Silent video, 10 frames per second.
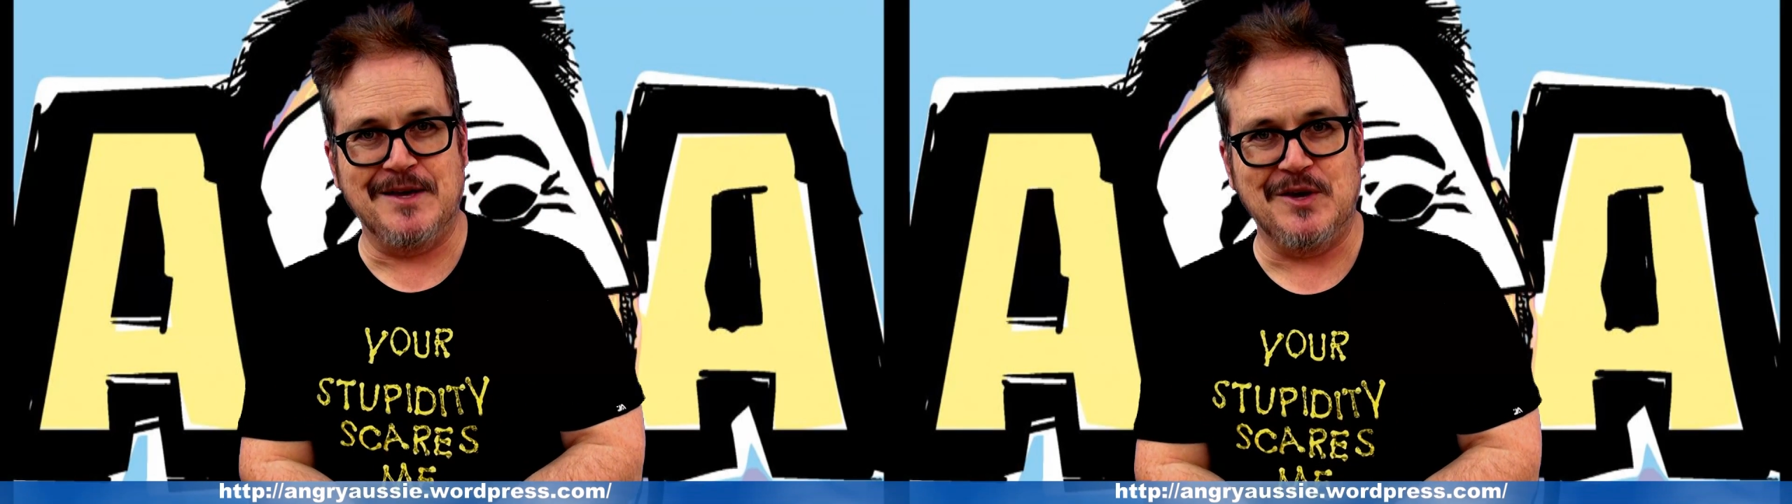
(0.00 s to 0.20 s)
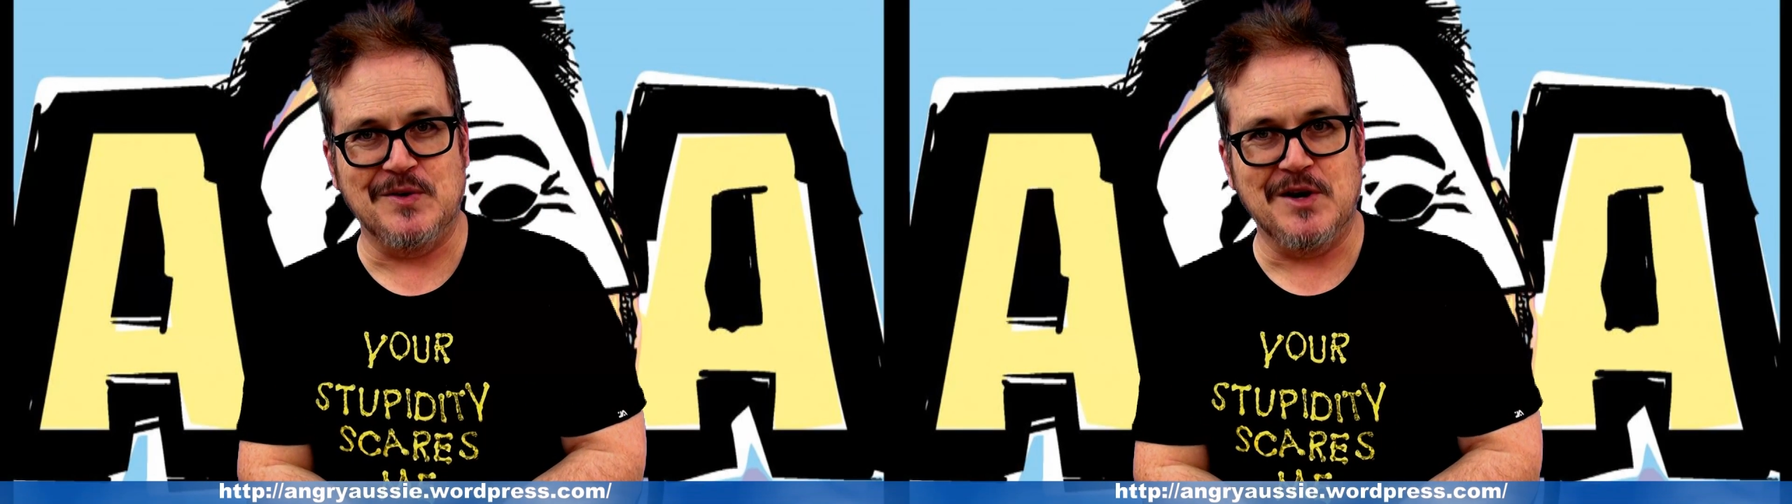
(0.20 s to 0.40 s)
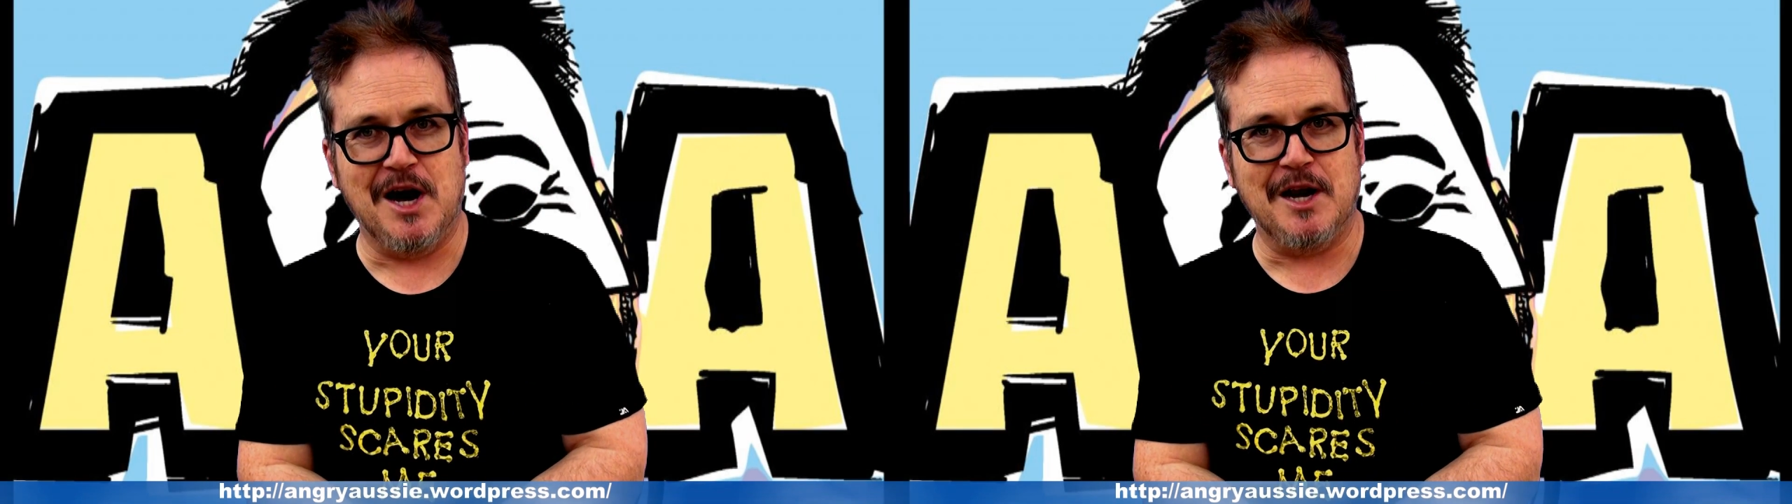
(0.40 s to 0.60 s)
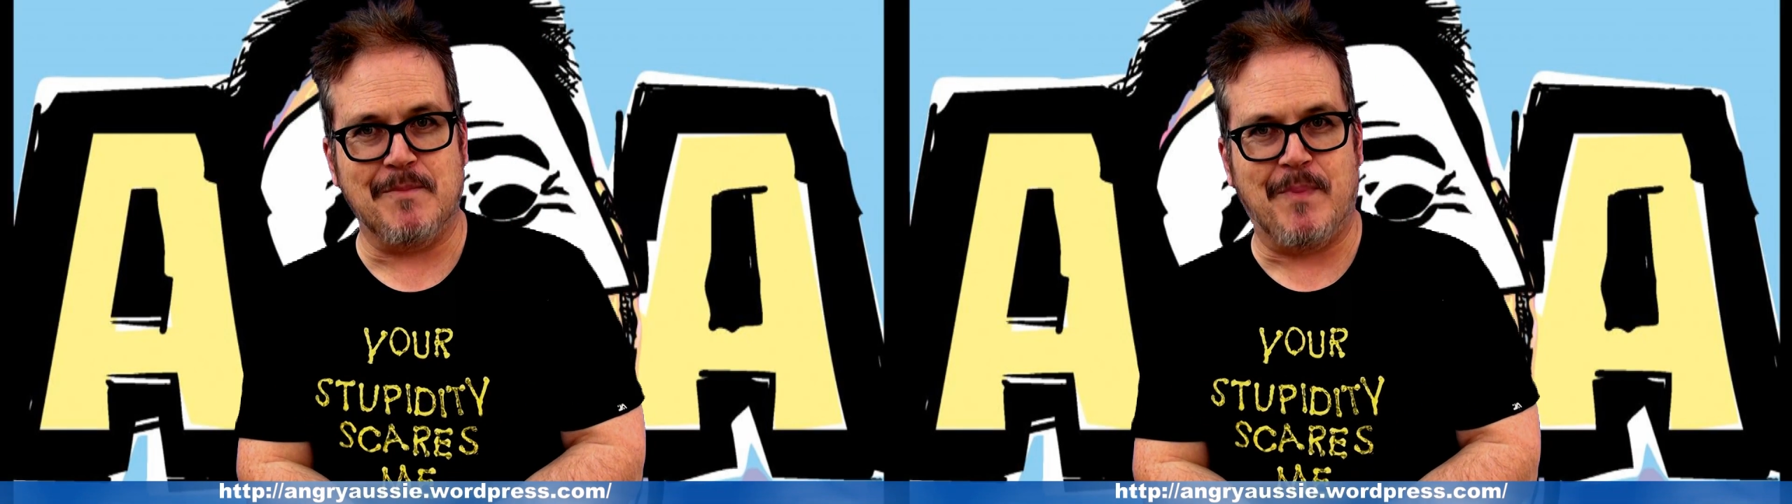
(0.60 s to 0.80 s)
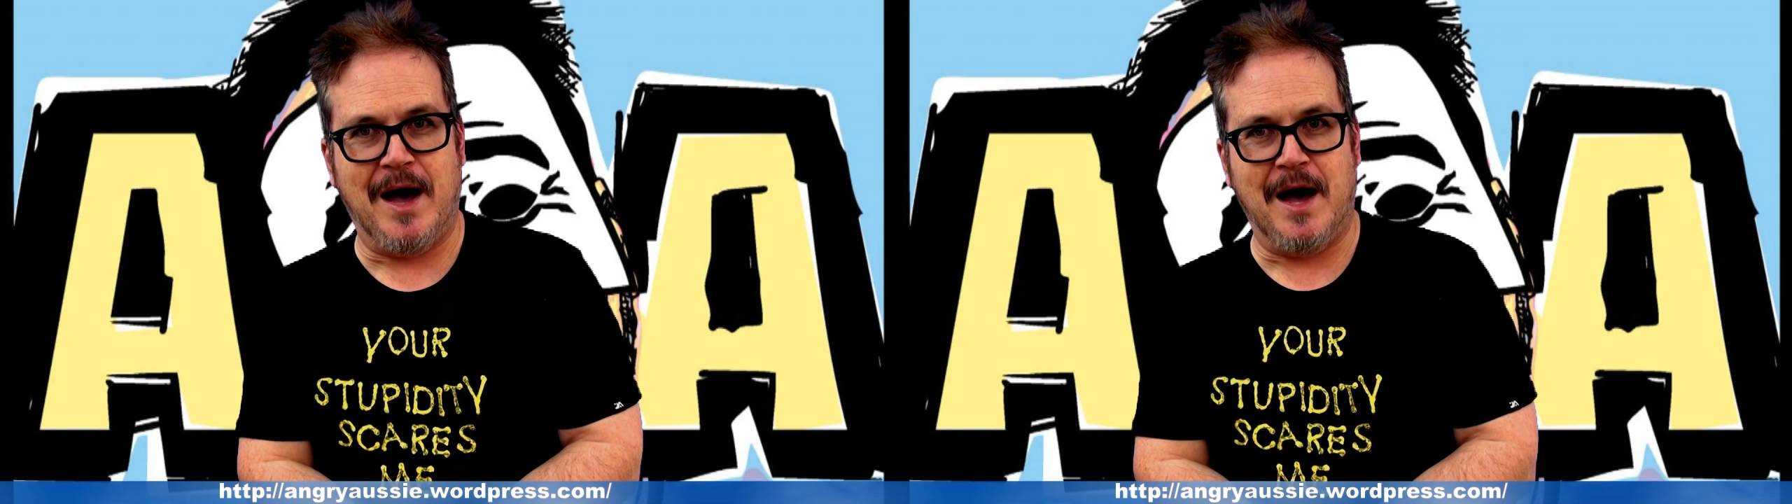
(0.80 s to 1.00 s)

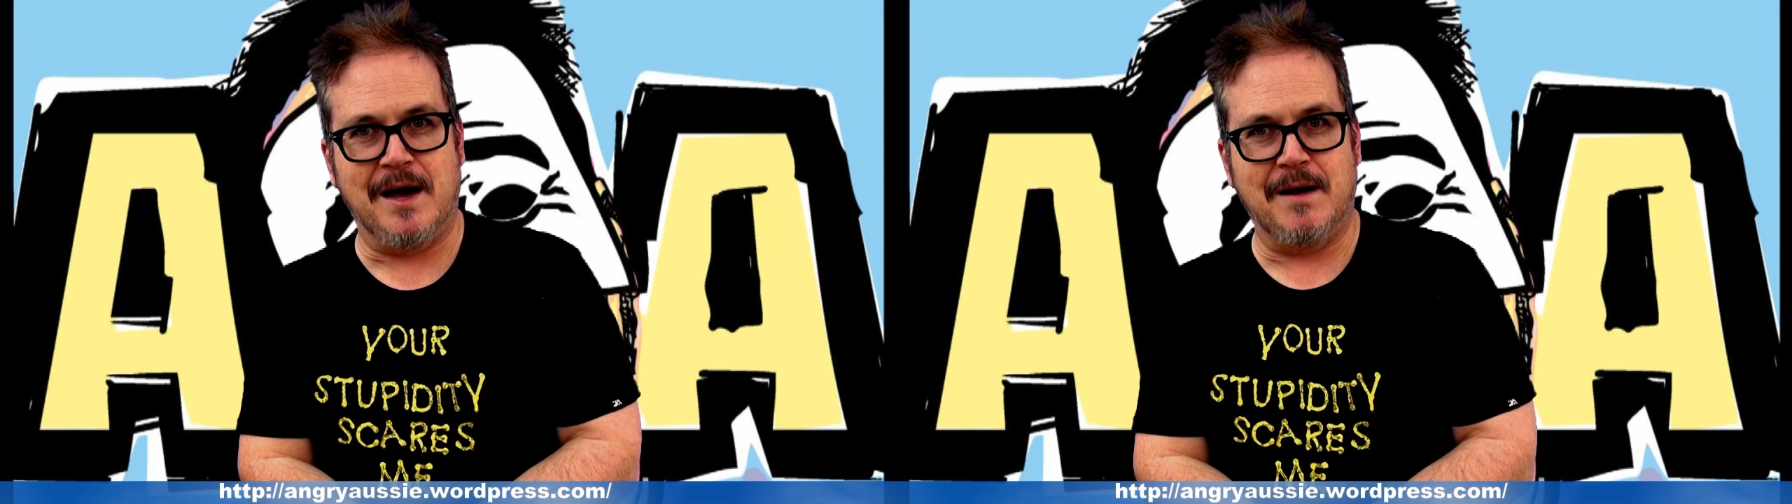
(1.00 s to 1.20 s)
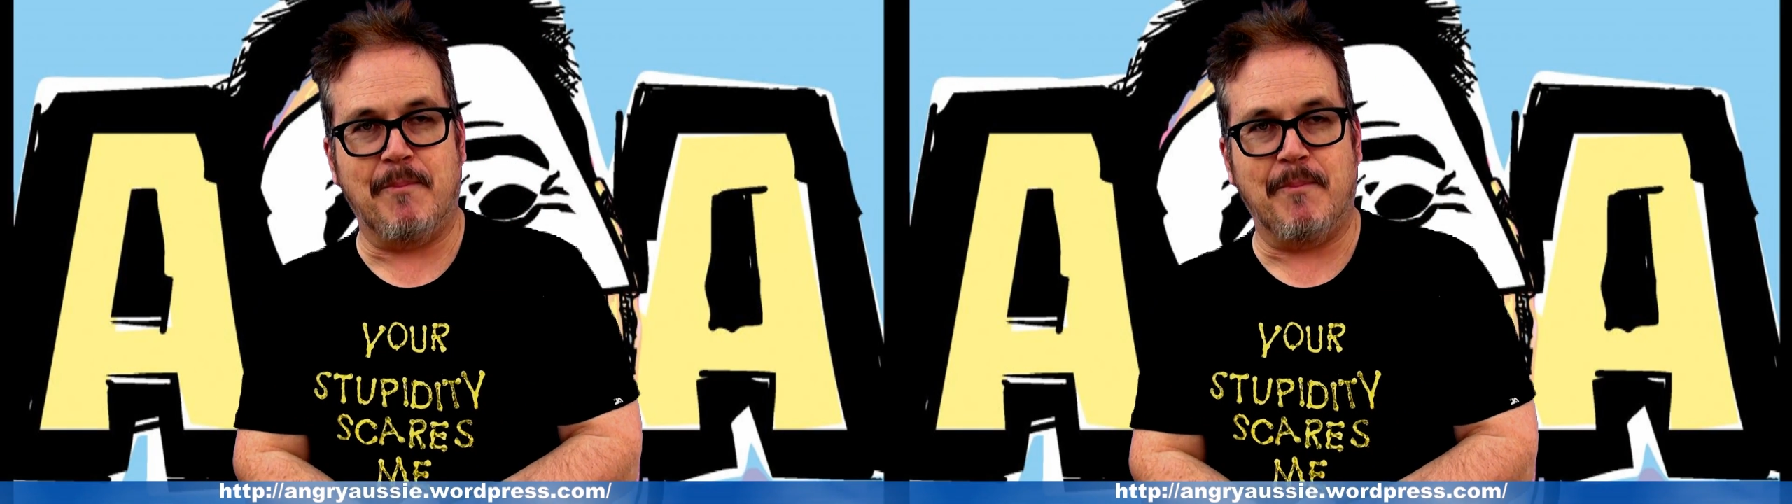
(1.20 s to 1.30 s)
United par